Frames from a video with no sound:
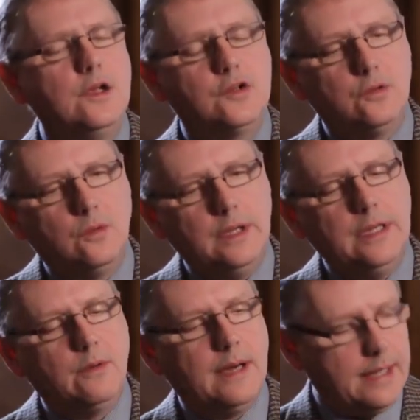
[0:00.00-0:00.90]
So,
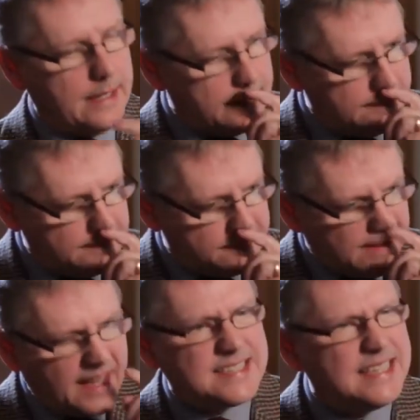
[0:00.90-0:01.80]
you know, I,
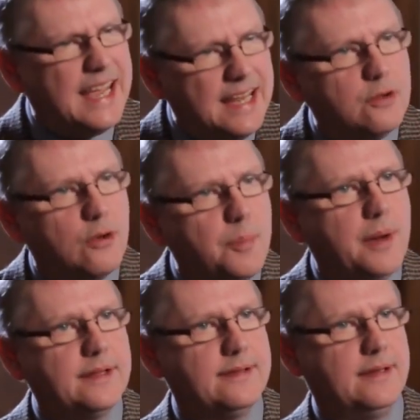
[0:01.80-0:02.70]
I say end all
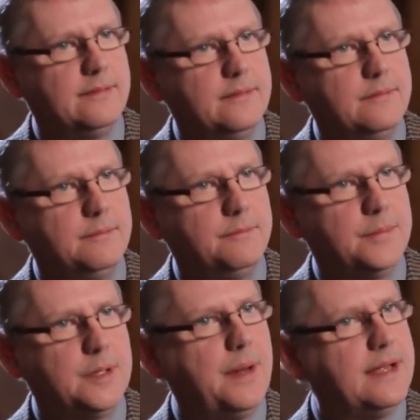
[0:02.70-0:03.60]
apartheid.
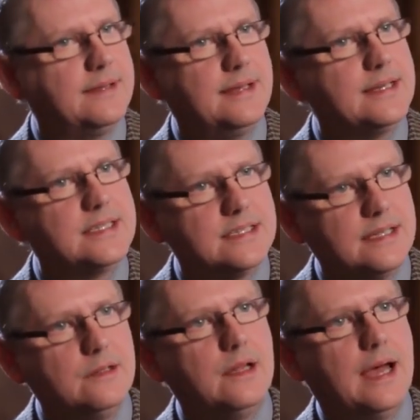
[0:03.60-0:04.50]
But apartheid is
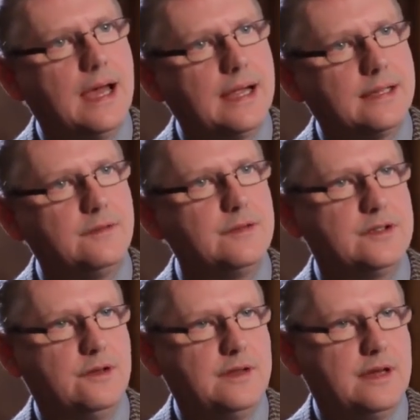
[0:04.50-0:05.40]
still active in
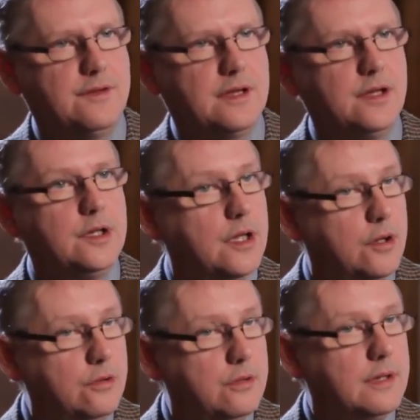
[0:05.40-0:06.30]
South Africa.
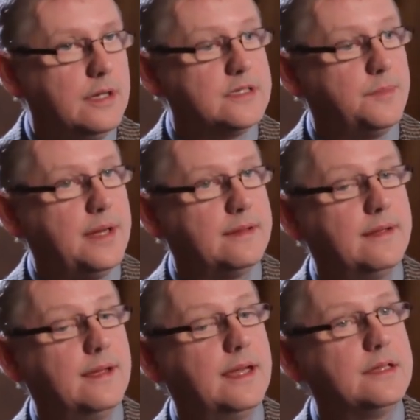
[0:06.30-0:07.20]
Now it's
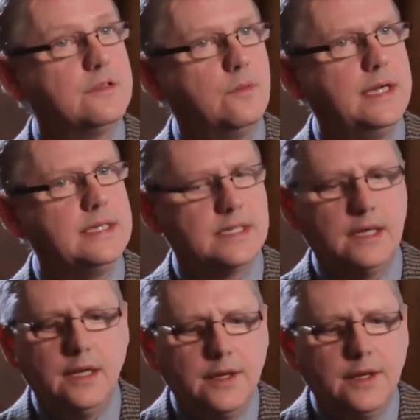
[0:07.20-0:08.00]
apartheid against the whites.